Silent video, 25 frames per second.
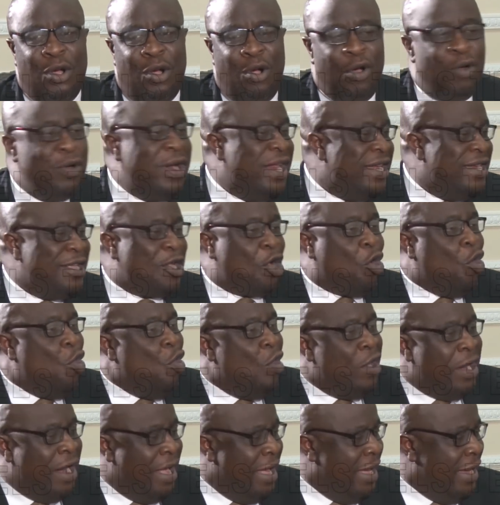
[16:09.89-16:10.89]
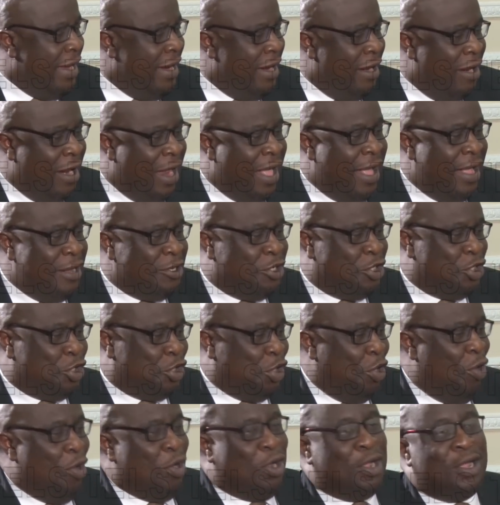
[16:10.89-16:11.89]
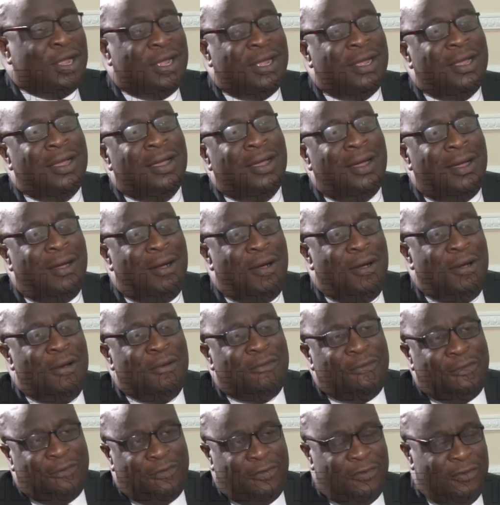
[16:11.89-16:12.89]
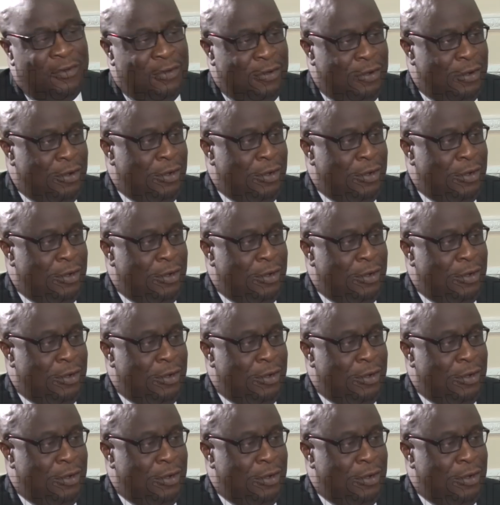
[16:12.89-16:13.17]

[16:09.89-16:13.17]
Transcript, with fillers: already corner a large chunk of